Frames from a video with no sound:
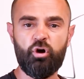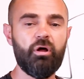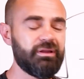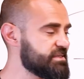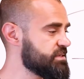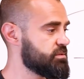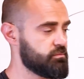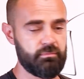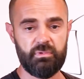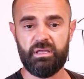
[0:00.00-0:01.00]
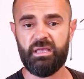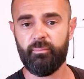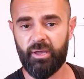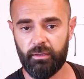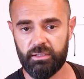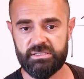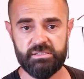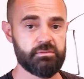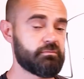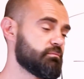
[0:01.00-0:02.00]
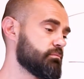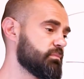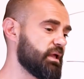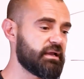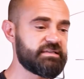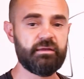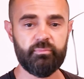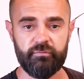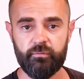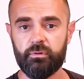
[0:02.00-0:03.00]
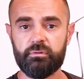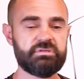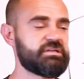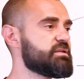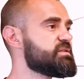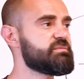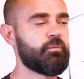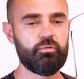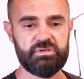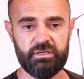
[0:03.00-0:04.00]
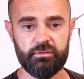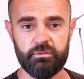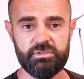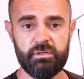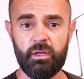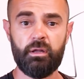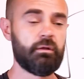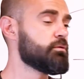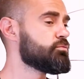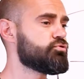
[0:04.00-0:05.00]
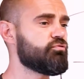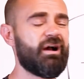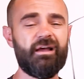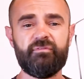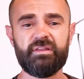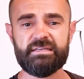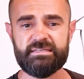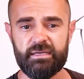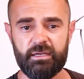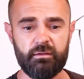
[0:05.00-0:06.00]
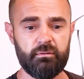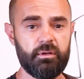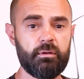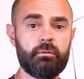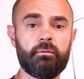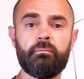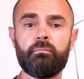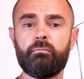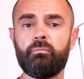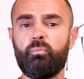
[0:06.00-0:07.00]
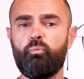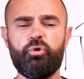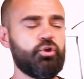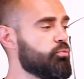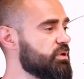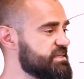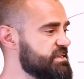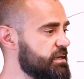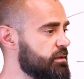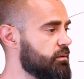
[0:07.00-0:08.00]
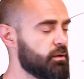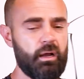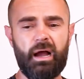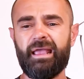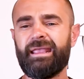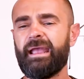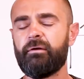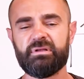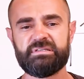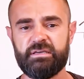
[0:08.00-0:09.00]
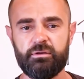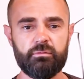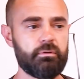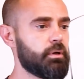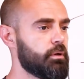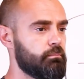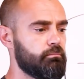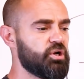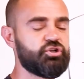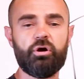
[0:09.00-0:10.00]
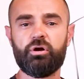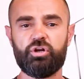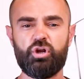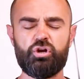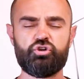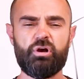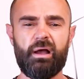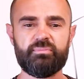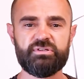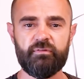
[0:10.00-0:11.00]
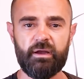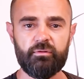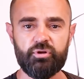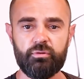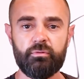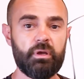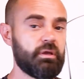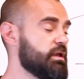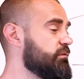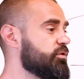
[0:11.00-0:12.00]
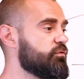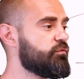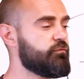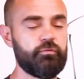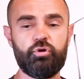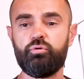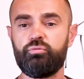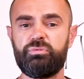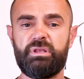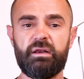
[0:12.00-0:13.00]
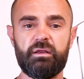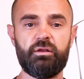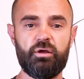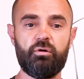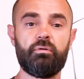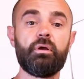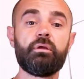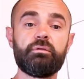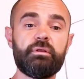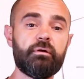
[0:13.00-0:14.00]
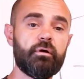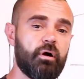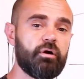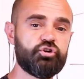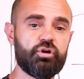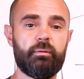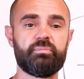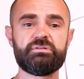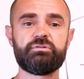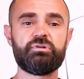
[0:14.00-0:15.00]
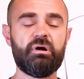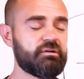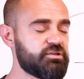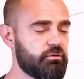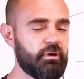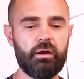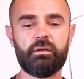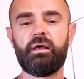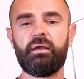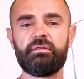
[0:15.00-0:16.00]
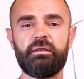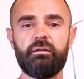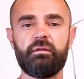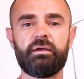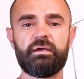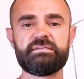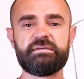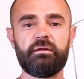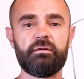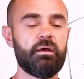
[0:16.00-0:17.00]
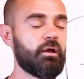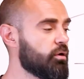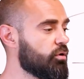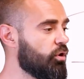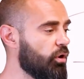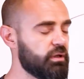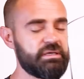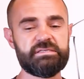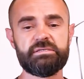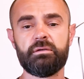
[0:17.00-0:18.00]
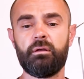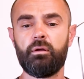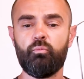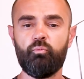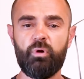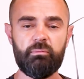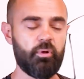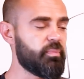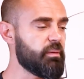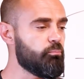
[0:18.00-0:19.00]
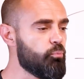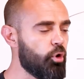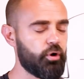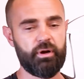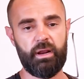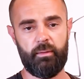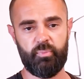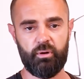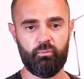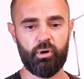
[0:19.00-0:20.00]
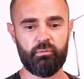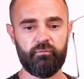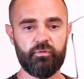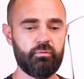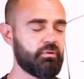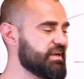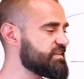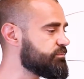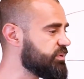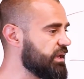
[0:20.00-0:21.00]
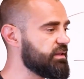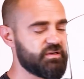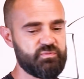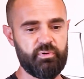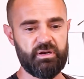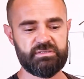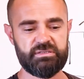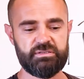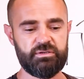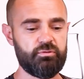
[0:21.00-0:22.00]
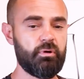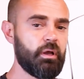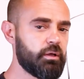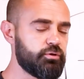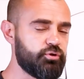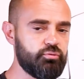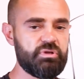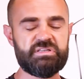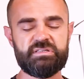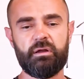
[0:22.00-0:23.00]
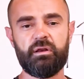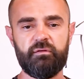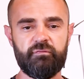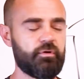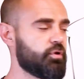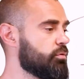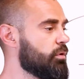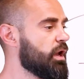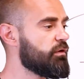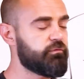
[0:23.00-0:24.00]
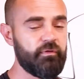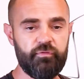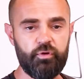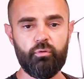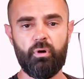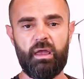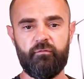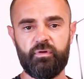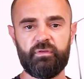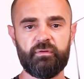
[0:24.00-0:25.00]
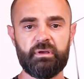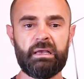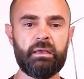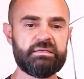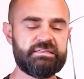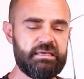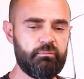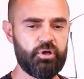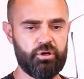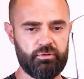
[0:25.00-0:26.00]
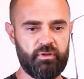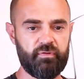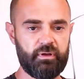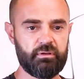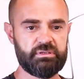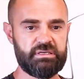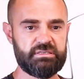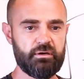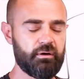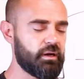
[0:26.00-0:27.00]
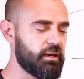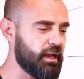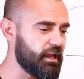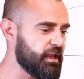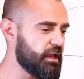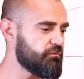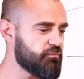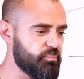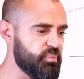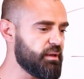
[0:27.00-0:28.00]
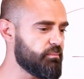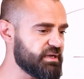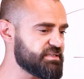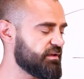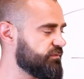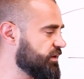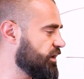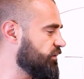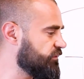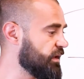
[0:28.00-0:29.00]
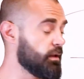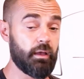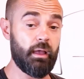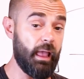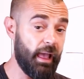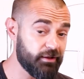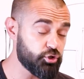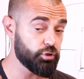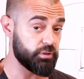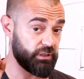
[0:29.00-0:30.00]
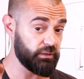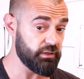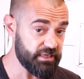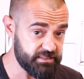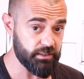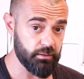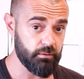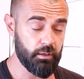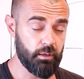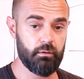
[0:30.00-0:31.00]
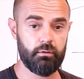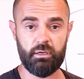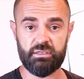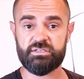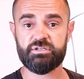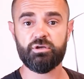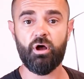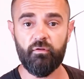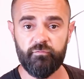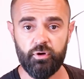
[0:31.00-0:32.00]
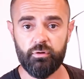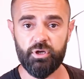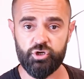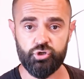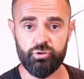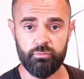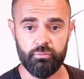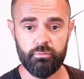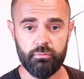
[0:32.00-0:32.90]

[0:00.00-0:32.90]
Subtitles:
Call us, email us, like I said before, send smoke signals. Drive in the city. You will see, I guarantee you, majority of jobs around you, even if you didn't know, there are jobs. Talk to our clientele, like I said. Call us. We will be more than happy to work with you. Explain this process to you. Do the study for you. Review everything. See what your difficulties are. And I can't repeat myself enough. actually listen and solve your issue.